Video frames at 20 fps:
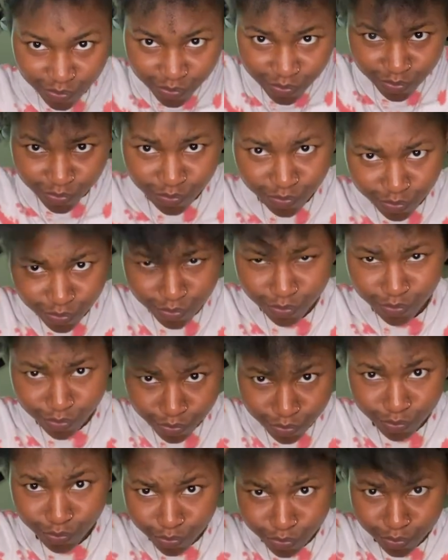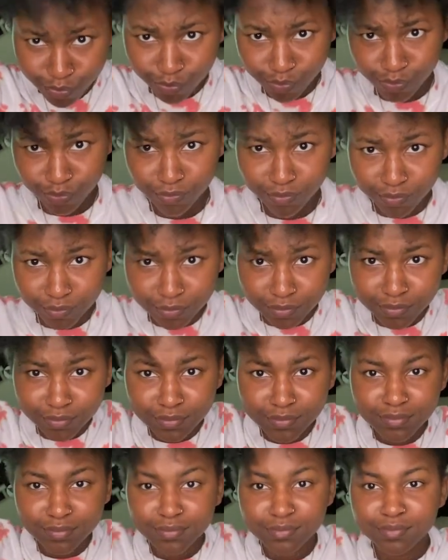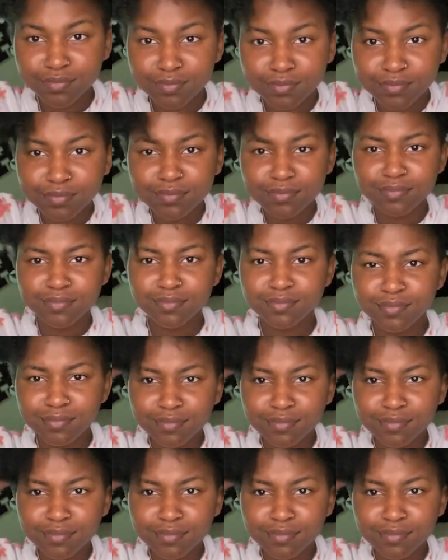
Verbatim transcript: she's looking. Okay,